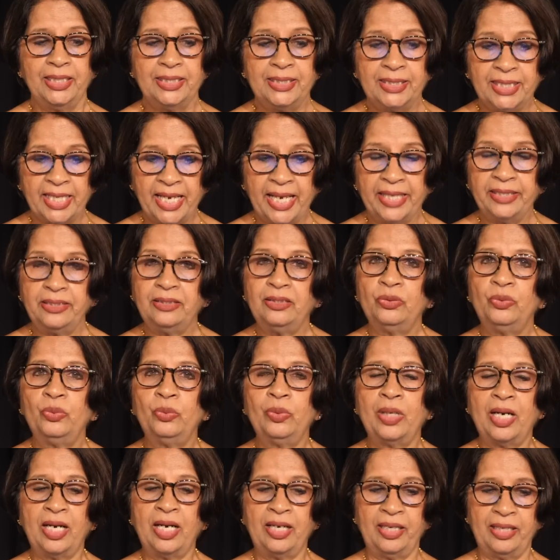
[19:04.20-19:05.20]
10
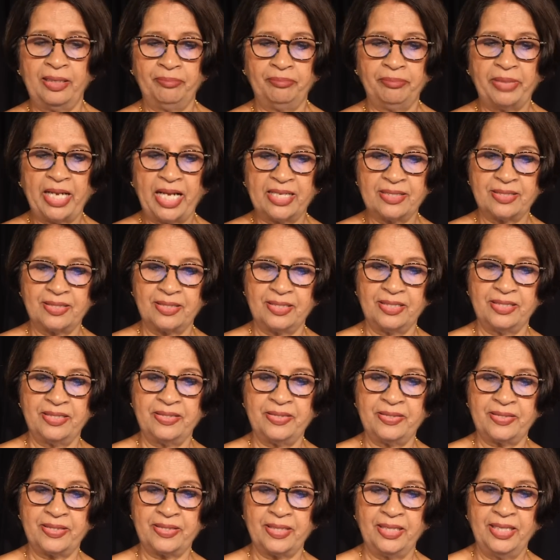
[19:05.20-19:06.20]
who are
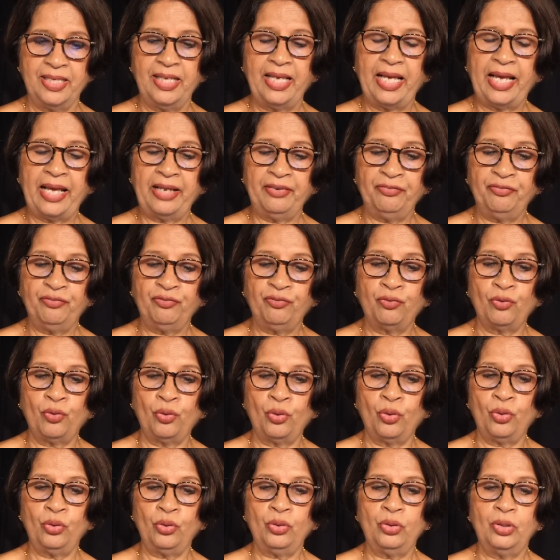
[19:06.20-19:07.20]
ambassadors, and
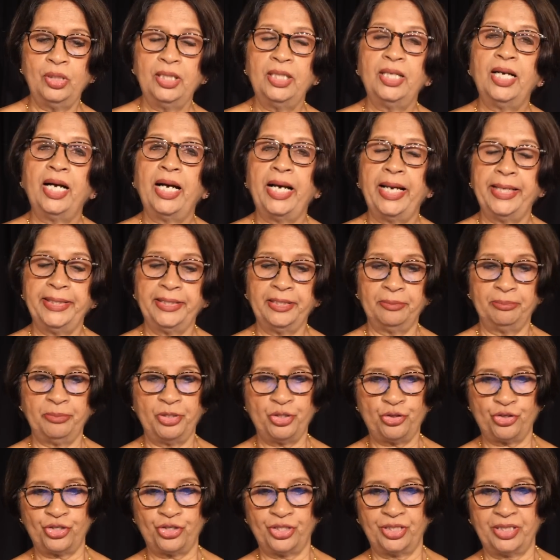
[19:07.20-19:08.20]
4 high
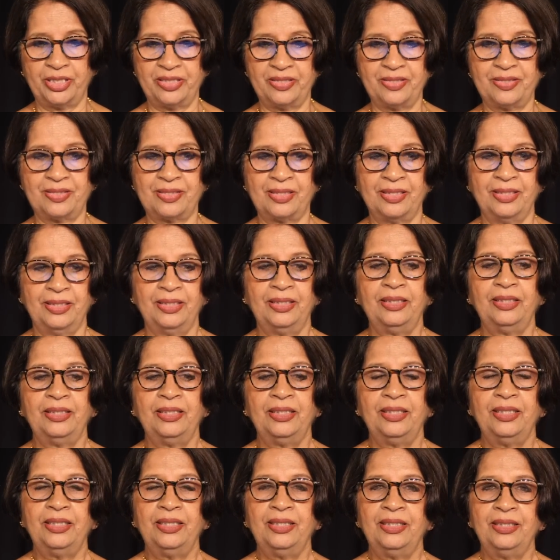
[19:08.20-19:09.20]
commissioners.
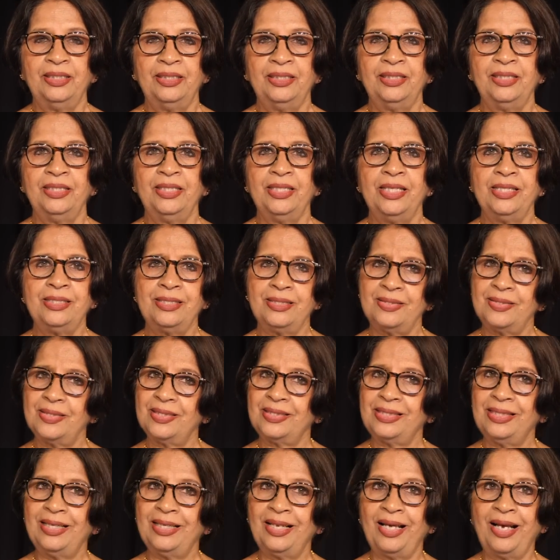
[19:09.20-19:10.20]
It is
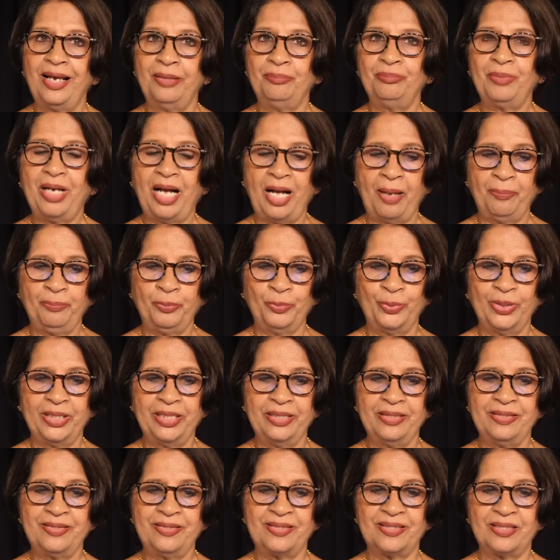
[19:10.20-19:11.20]
a climb
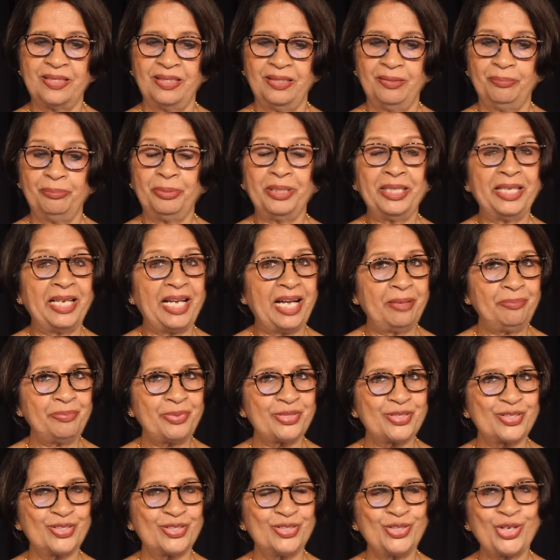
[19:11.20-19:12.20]
upwards,
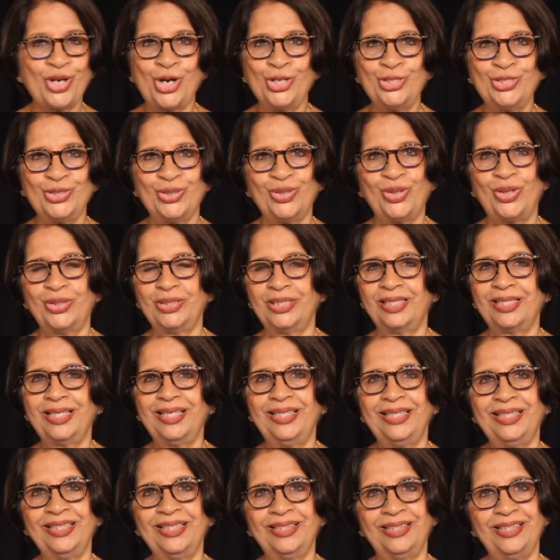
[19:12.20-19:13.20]
perhaps not on a
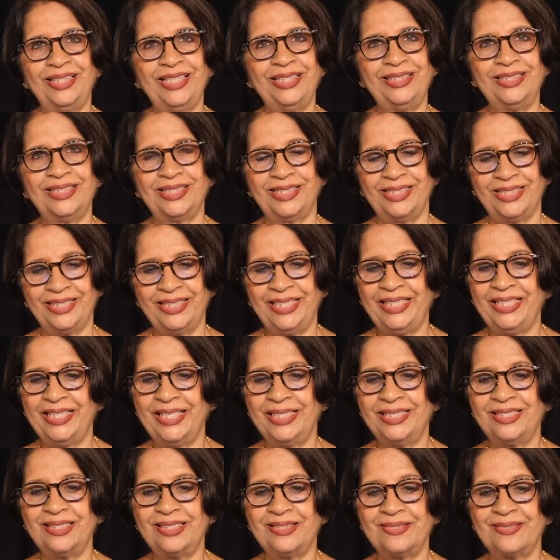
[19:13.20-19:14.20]
clearly
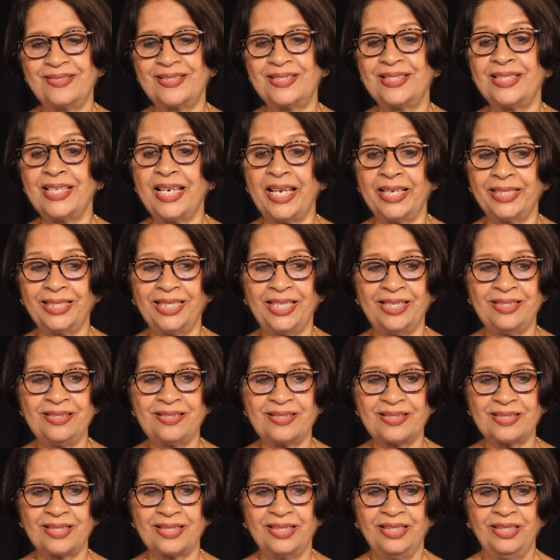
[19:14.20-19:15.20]
delineated
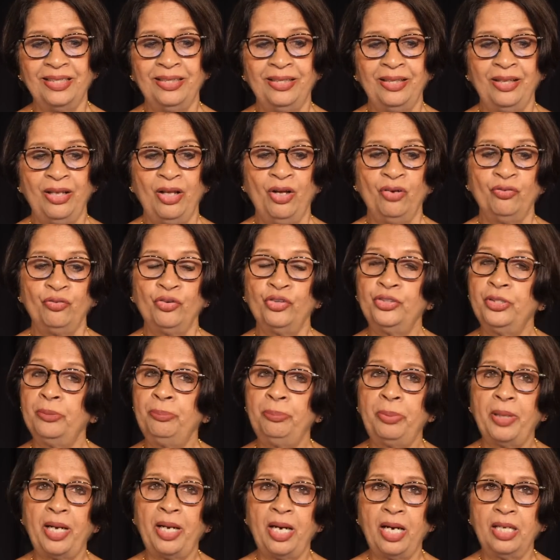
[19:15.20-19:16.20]
staircase, for the
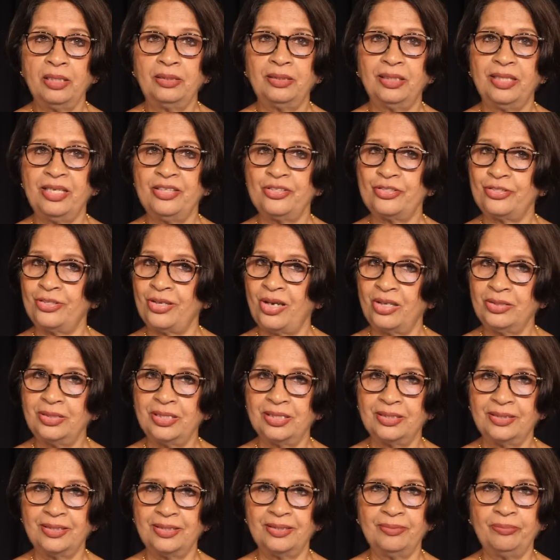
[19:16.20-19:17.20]
path is
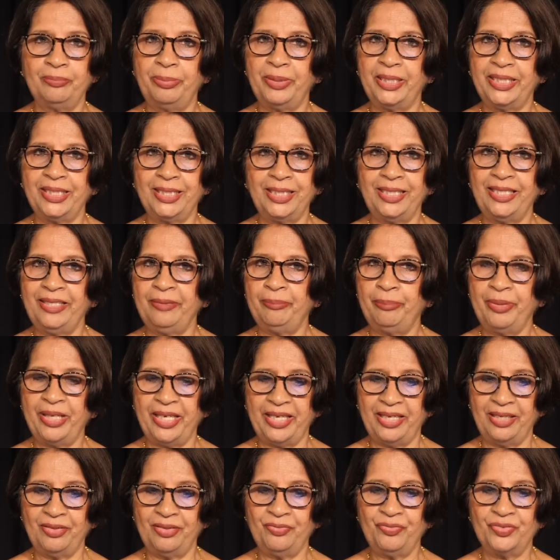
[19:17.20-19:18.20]
not completely
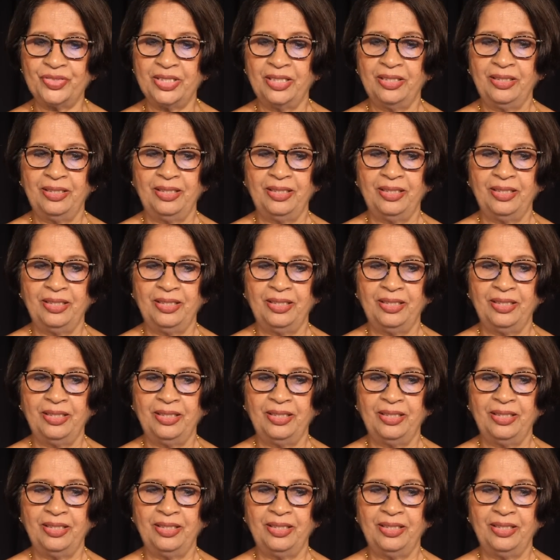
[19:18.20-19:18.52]
paved,